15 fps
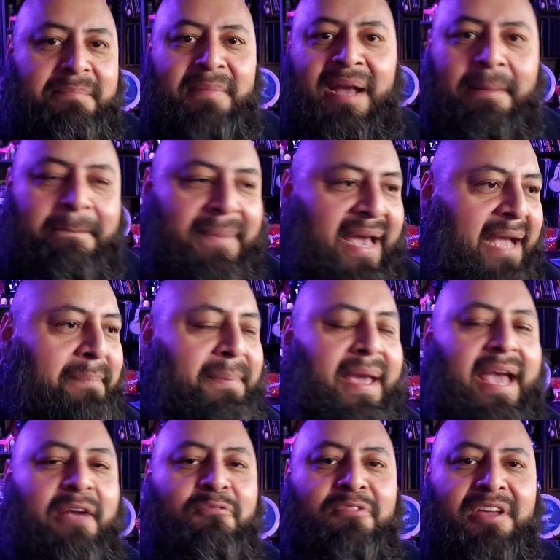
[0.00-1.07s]
my
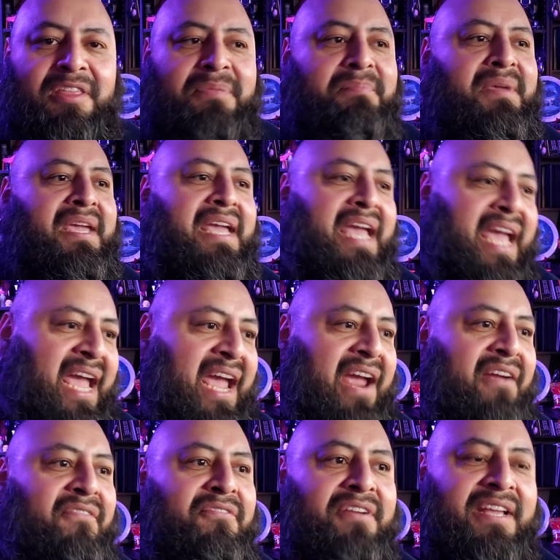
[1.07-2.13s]
backpack with me
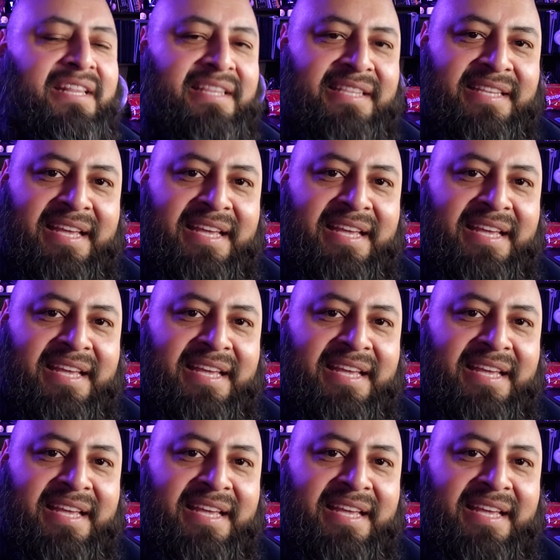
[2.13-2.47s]
every